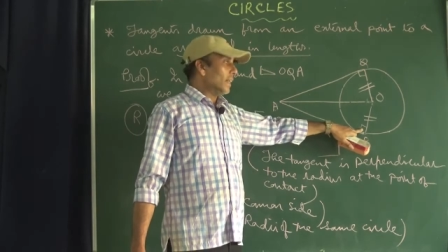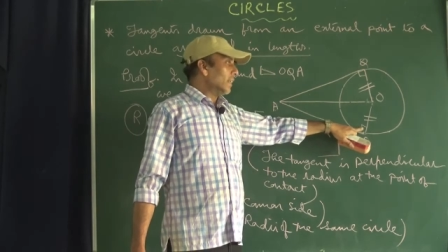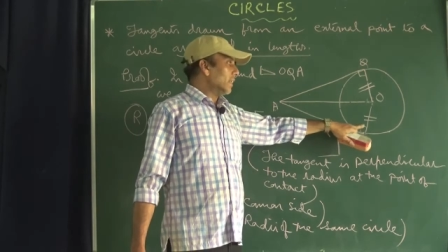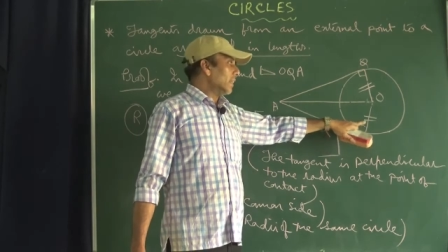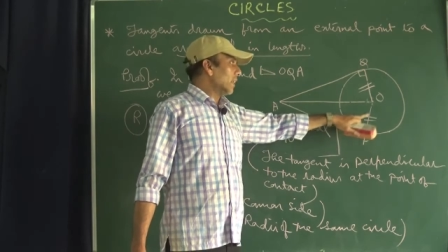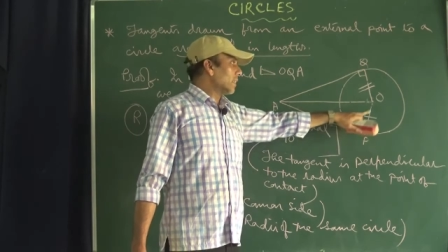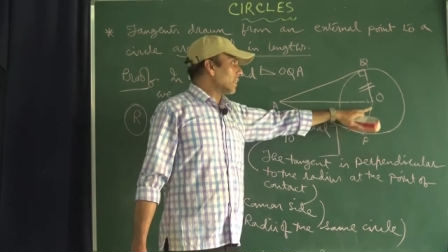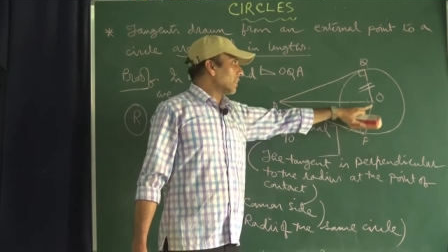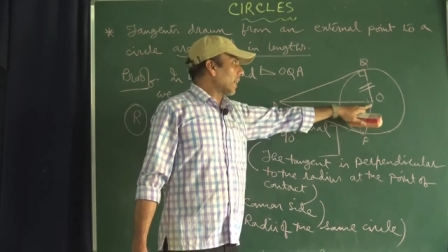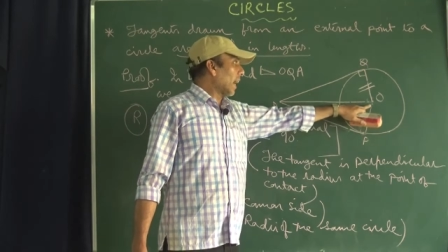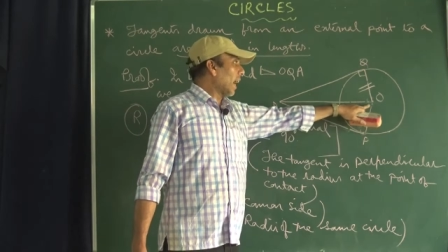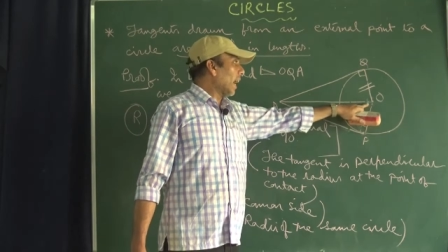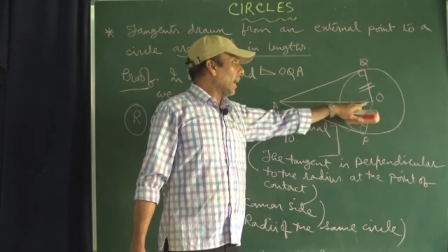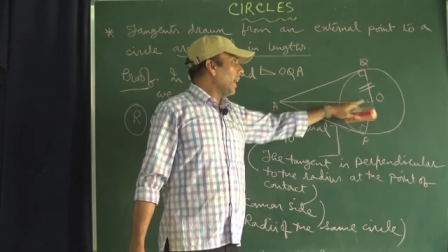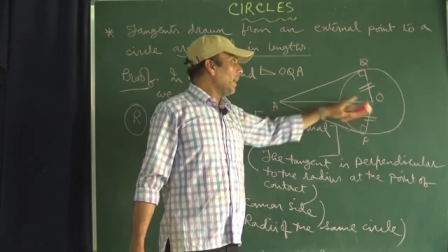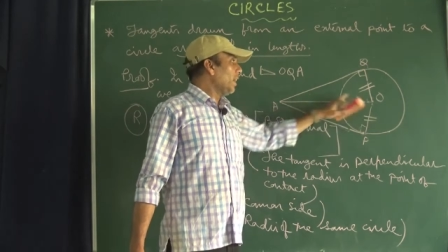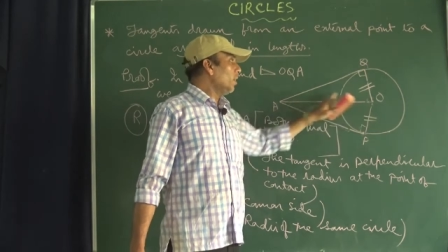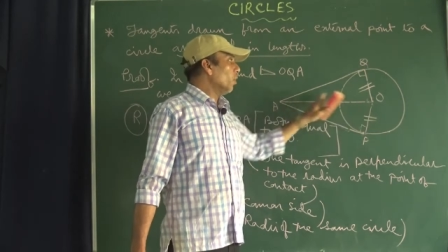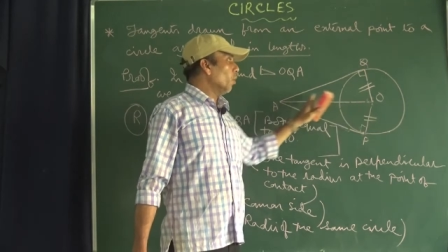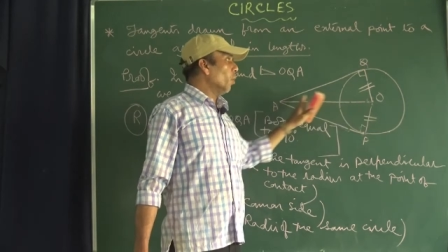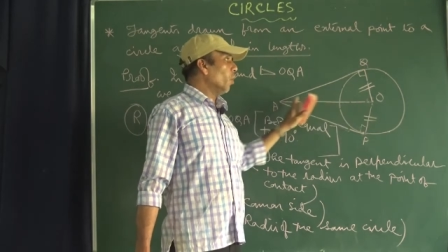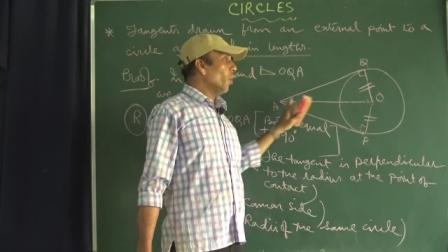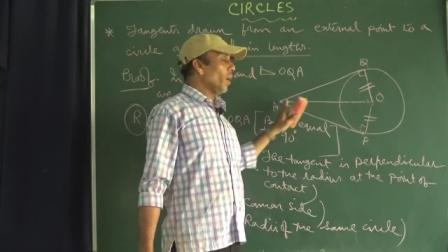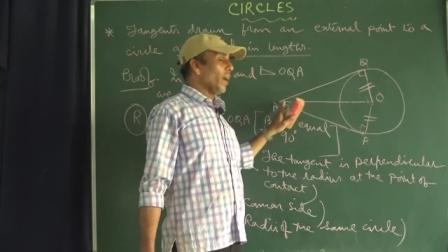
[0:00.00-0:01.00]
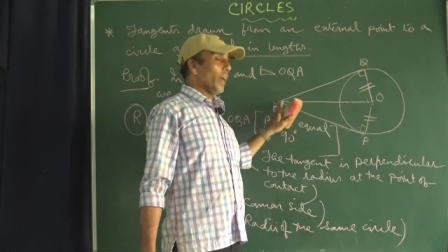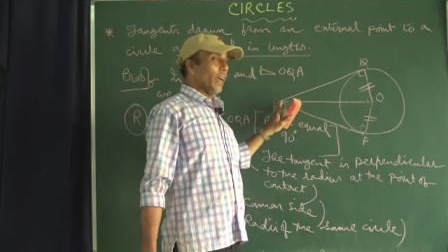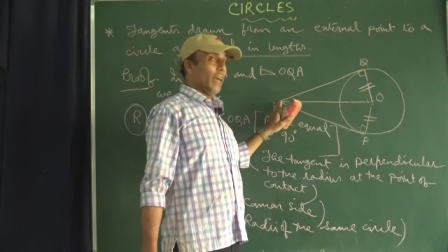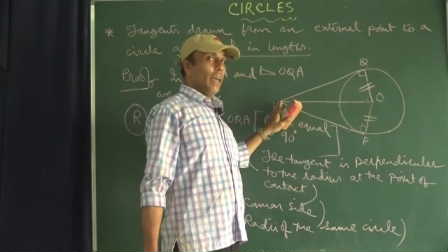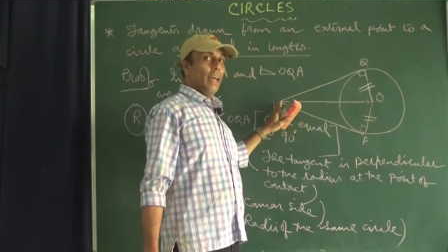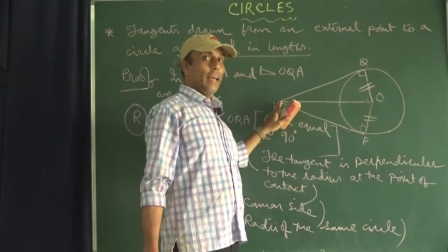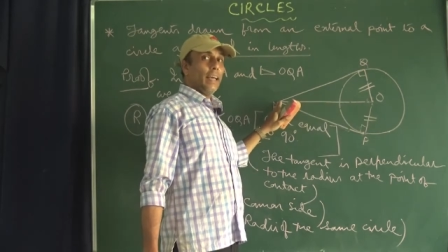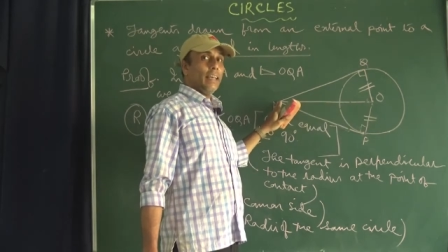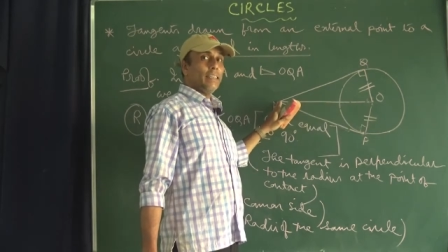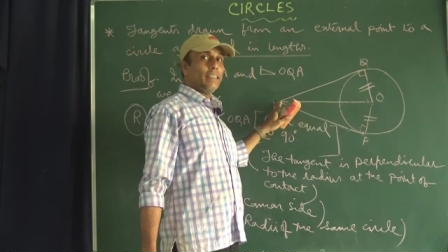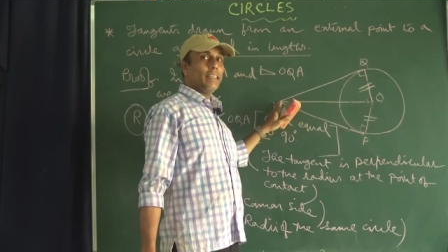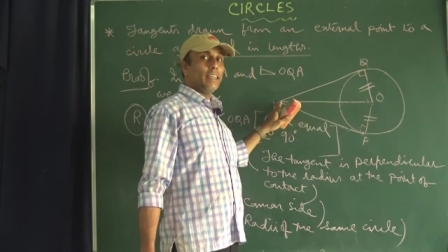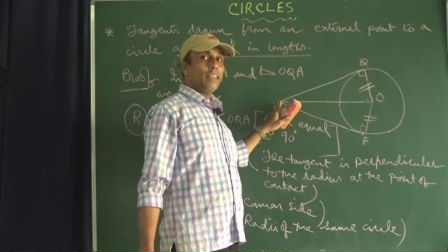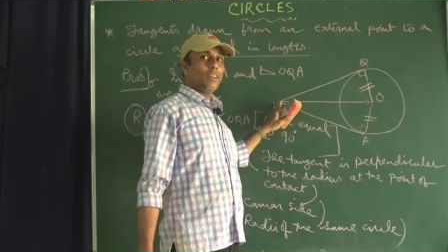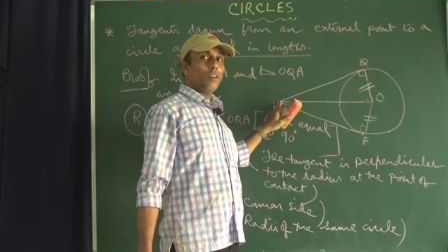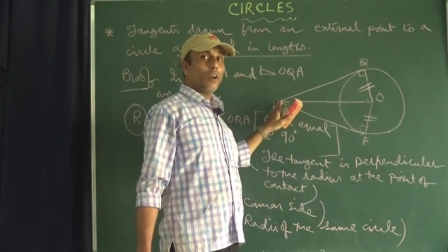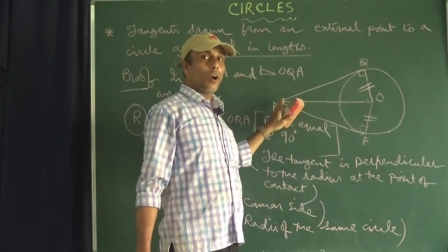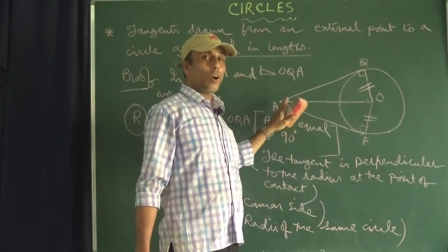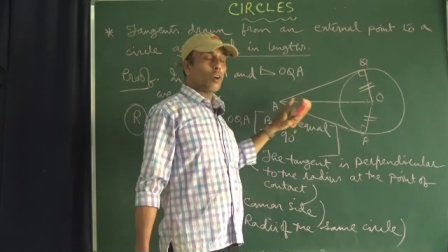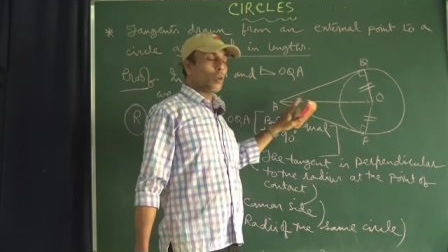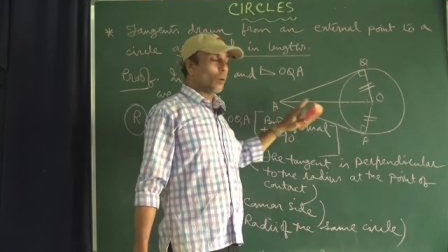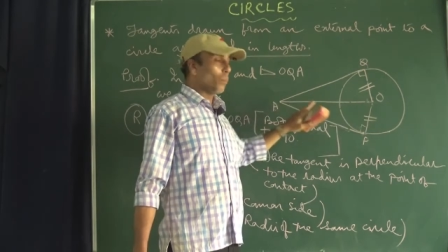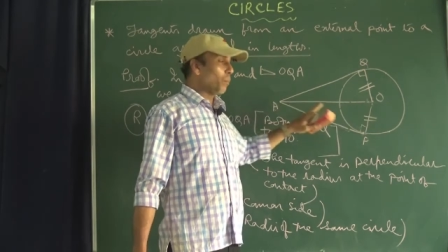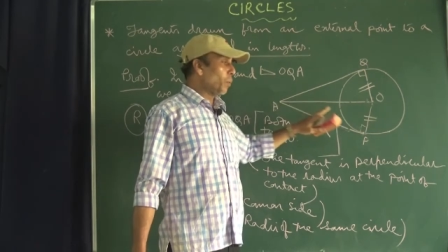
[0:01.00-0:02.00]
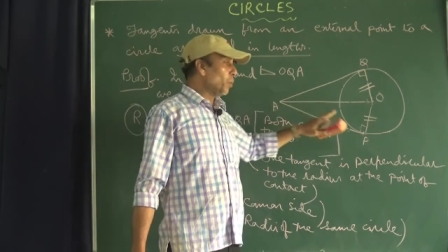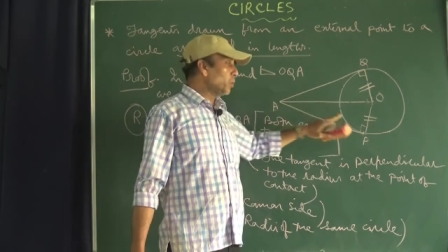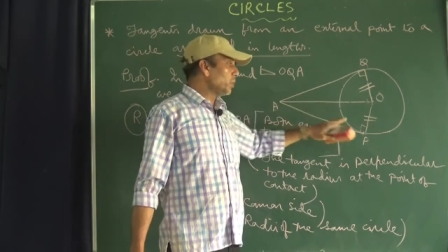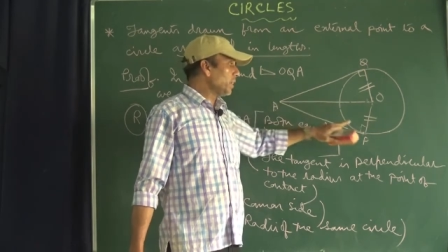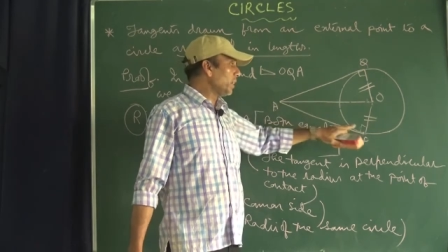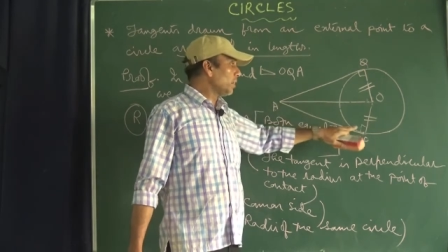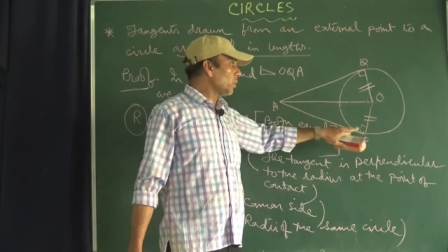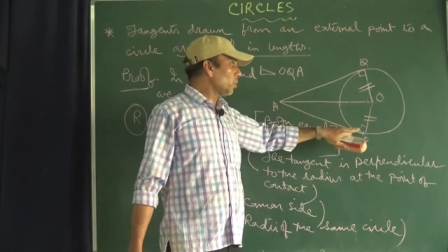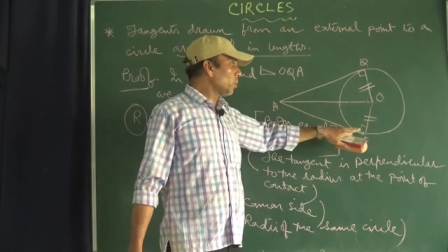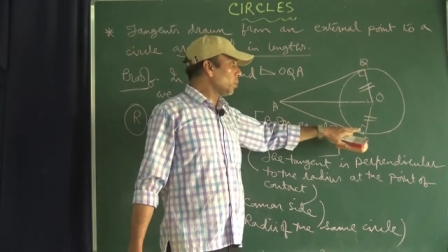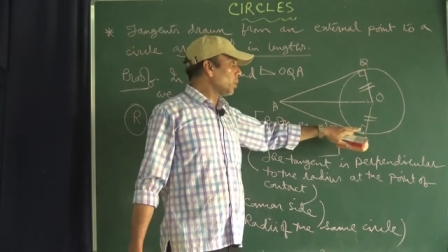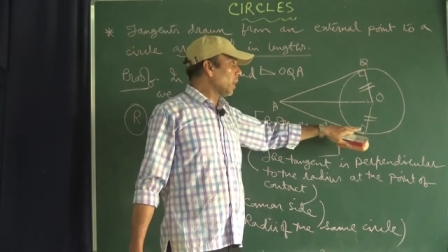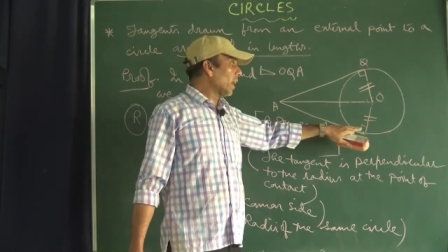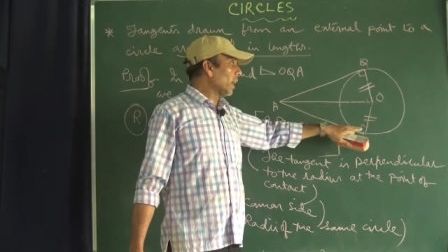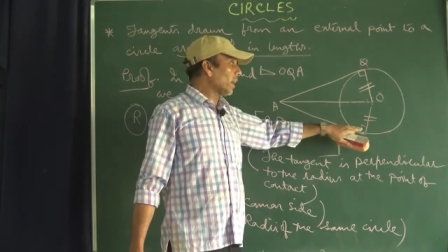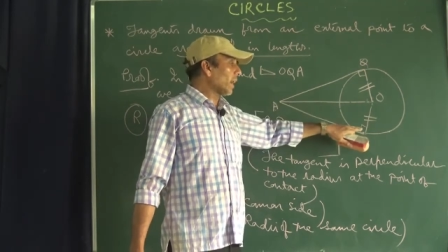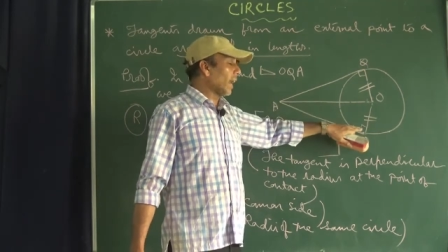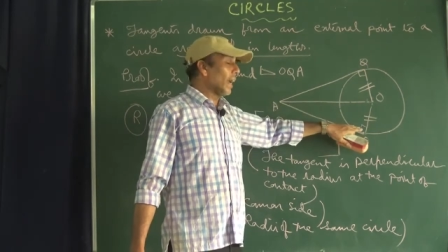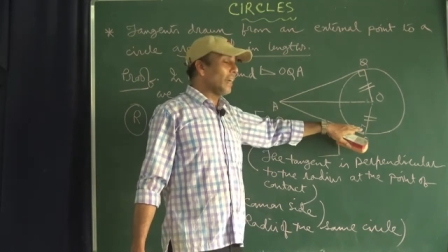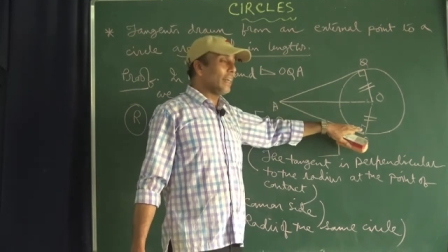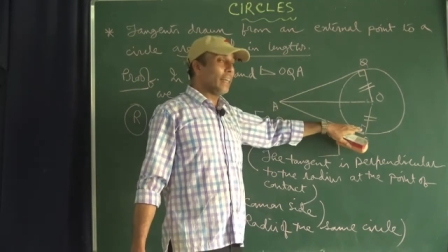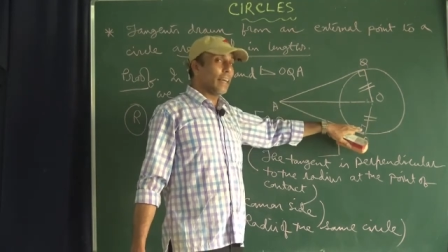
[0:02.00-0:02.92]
The side O A, is it not opposite to the right